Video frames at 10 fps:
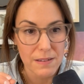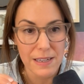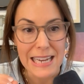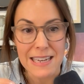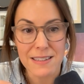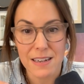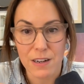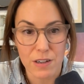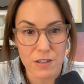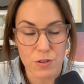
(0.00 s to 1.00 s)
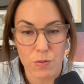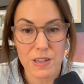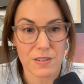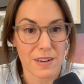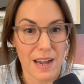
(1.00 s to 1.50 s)
is it a good
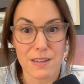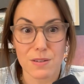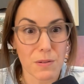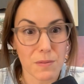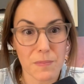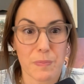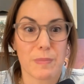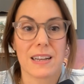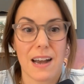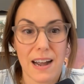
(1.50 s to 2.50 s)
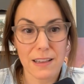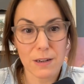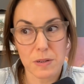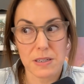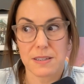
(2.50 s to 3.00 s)
choice or not? So, I mean, Kyler
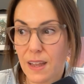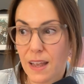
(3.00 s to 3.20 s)
was,